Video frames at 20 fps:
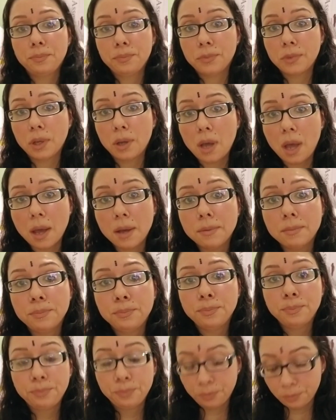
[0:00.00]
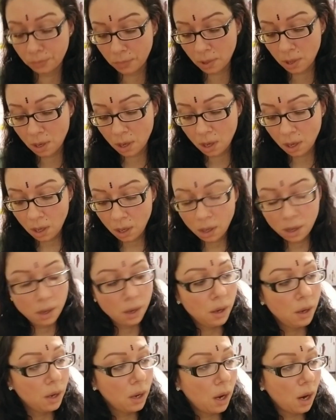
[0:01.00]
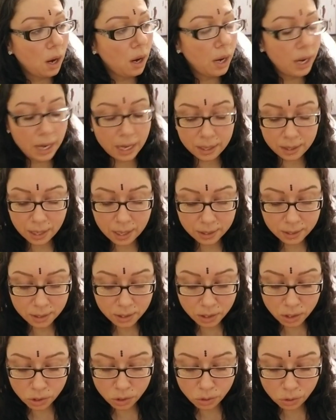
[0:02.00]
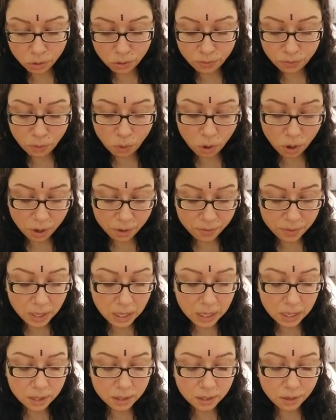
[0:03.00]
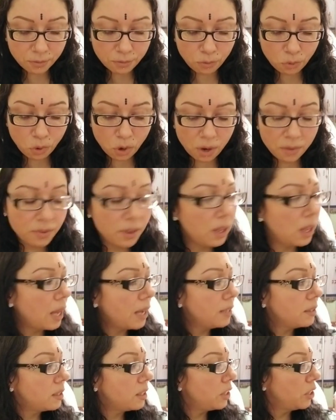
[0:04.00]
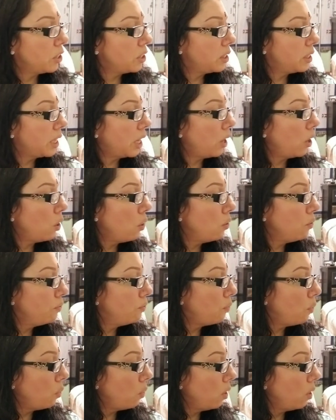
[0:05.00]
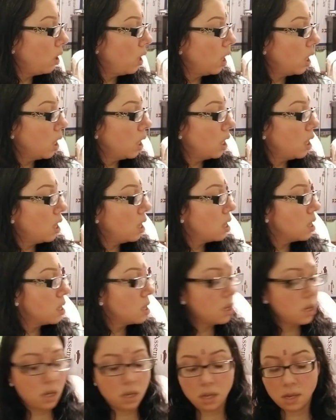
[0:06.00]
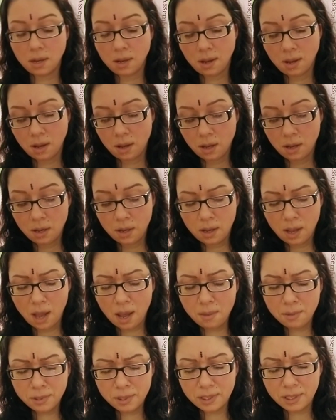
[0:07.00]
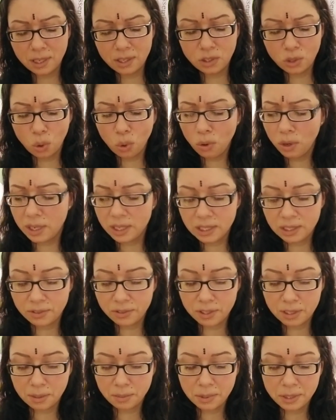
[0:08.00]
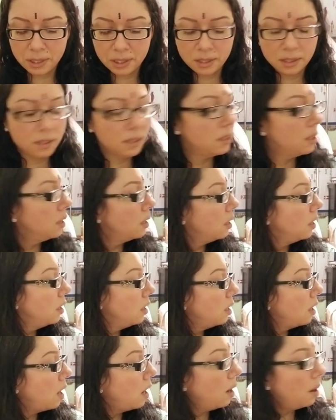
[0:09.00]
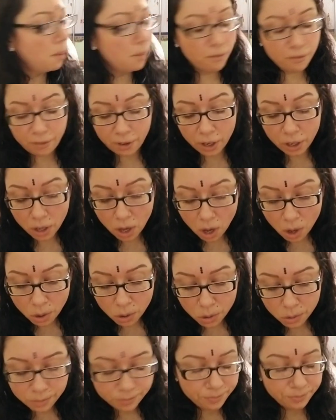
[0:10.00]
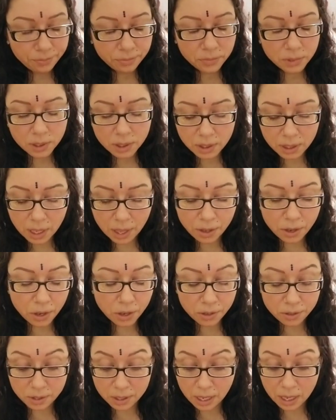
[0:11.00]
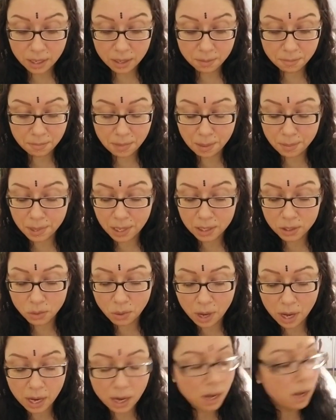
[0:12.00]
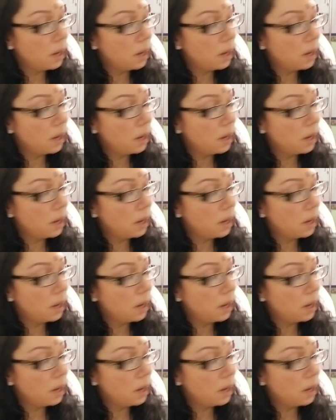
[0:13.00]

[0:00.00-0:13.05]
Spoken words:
Okay. All right. Let's do 4 of these and 4 of the Light Seers Tarot for... I almost said Taurus for some reason. Virgo, it's the other earth sign. Maybe that's why.